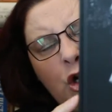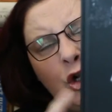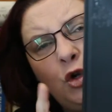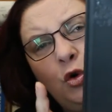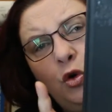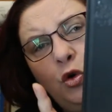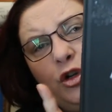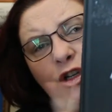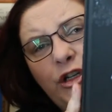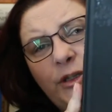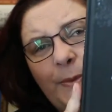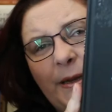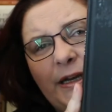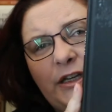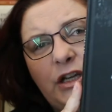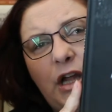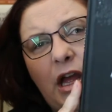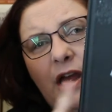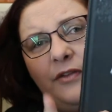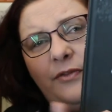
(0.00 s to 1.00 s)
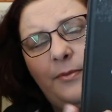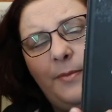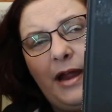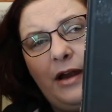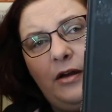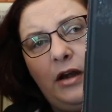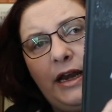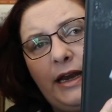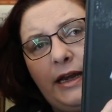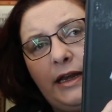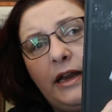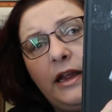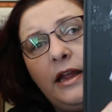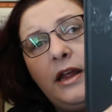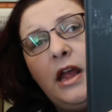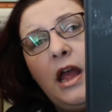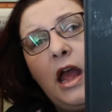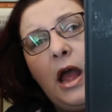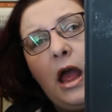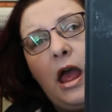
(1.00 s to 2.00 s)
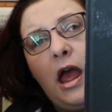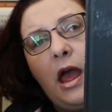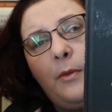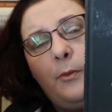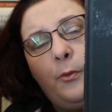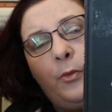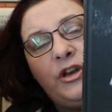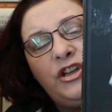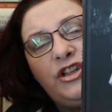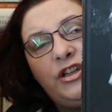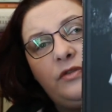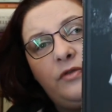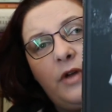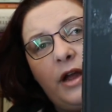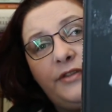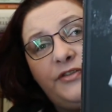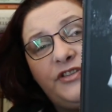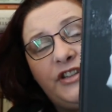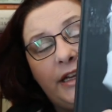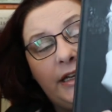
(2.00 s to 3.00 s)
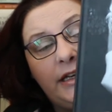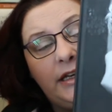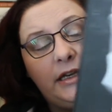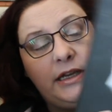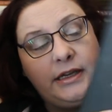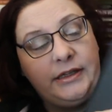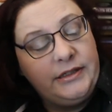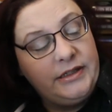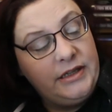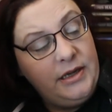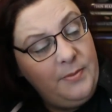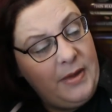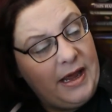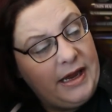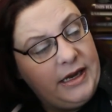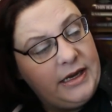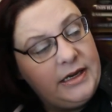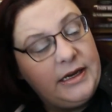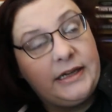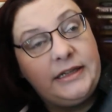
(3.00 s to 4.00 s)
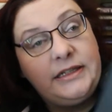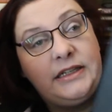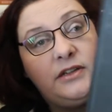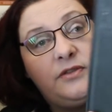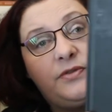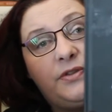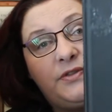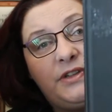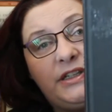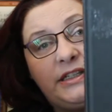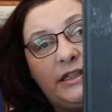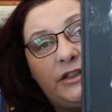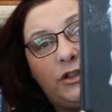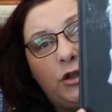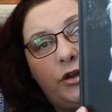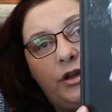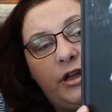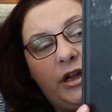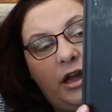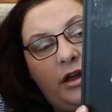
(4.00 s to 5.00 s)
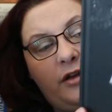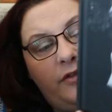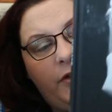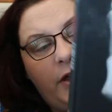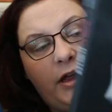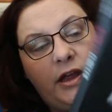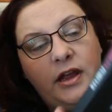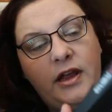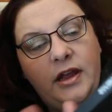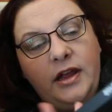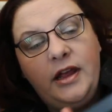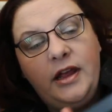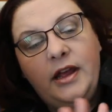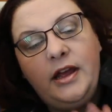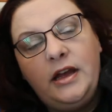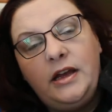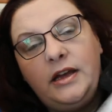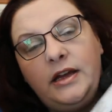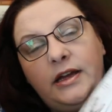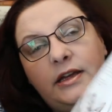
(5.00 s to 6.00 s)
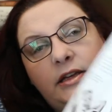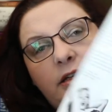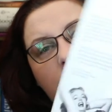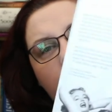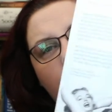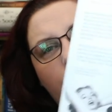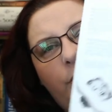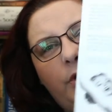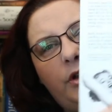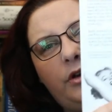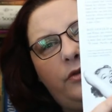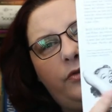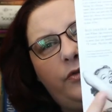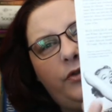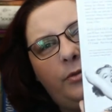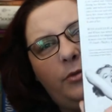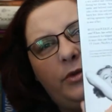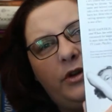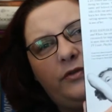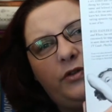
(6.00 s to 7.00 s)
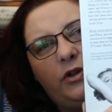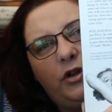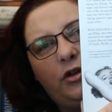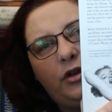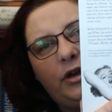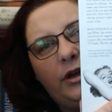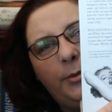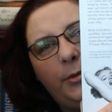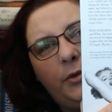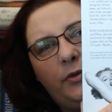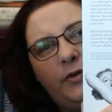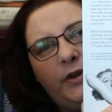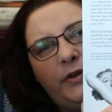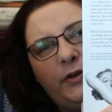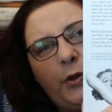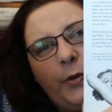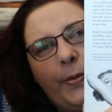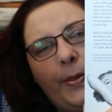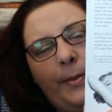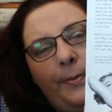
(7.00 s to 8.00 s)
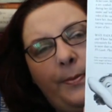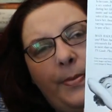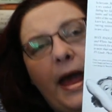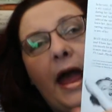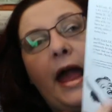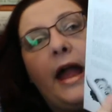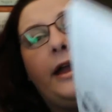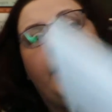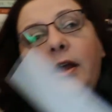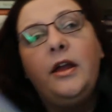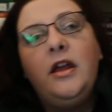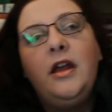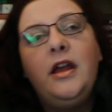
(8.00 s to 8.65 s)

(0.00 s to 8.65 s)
gorgeous picture of Marilyn um, when she arrived in London back in 1956 on the cover and one from one of her only movies on the back.